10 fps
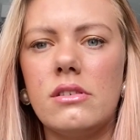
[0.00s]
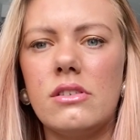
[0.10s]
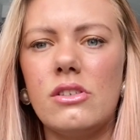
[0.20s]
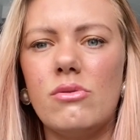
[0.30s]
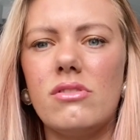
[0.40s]

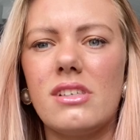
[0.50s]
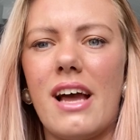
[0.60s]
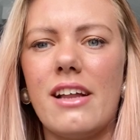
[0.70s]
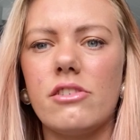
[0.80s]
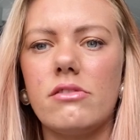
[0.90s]
used the
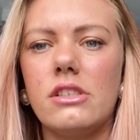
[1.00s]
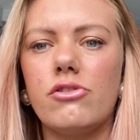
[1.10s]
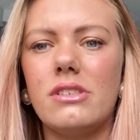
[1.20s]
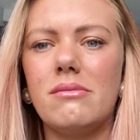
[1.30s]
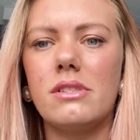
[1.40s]
Tangerine
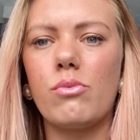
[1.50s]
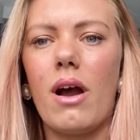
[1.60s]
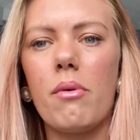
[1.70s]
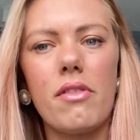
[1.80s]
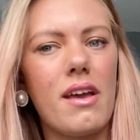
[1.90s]
Dream as well
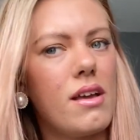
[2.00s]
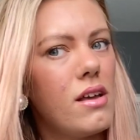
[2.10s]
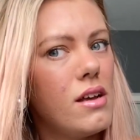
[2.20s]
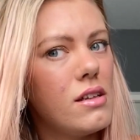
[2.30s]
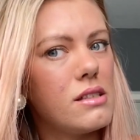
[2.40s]
with it
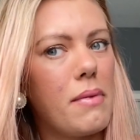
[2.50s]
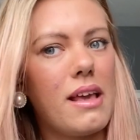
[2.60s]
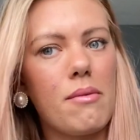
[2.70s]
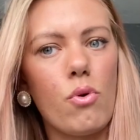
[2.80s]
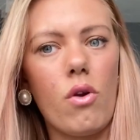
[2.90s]
to make
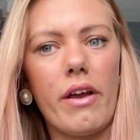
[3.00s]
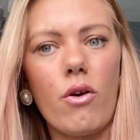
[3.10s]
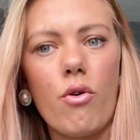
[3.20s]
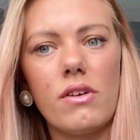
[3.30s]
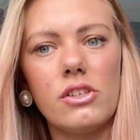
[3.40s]
it more like
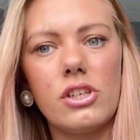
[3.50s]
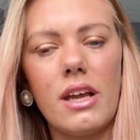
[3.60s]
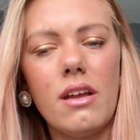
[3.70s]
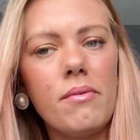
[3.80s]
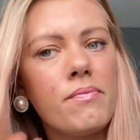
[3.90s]

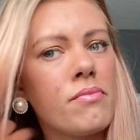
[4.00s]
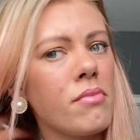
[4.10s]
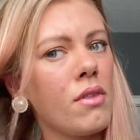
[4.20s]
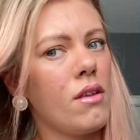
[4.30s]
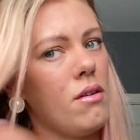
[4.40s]
orangey,
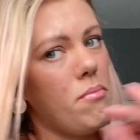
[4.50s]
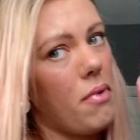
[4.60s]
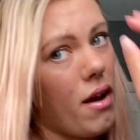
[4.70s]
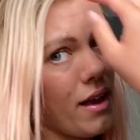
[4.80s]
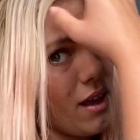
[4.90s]

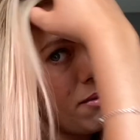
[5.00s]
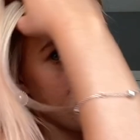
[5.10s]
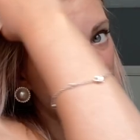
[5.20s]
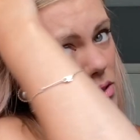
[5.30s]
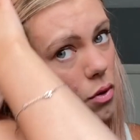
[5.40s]
but I mean
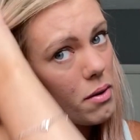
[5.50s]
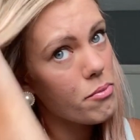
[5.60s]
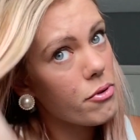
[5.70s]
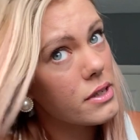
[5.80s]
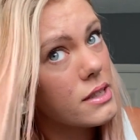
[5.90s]
it's quite
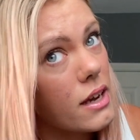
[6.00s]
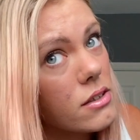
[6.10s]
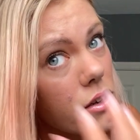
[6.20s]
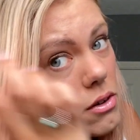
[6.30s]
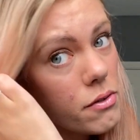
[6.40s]
pretty. I
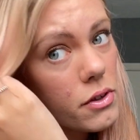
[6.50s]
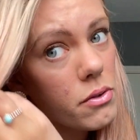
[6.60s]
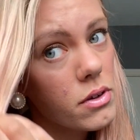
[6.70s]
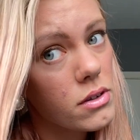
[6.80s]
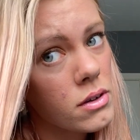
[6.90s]
don't know if you
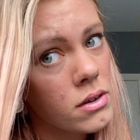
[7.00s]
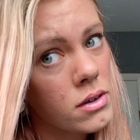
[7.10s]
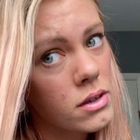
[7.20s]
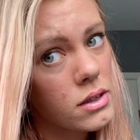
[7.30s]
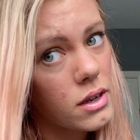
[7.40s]
can
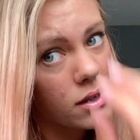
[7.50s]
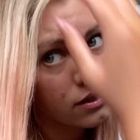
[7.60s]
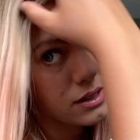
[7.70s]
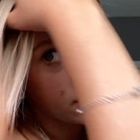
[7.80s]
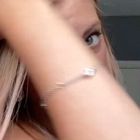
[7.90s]
like
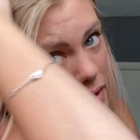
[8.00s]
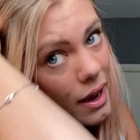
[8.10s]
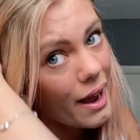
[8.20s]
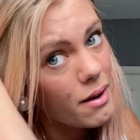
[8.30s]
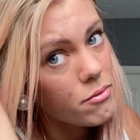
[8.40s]
see on the
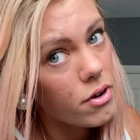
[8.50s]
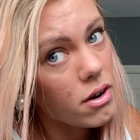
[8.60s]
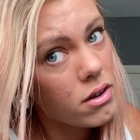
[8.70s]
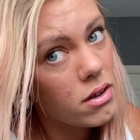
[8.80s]
camera.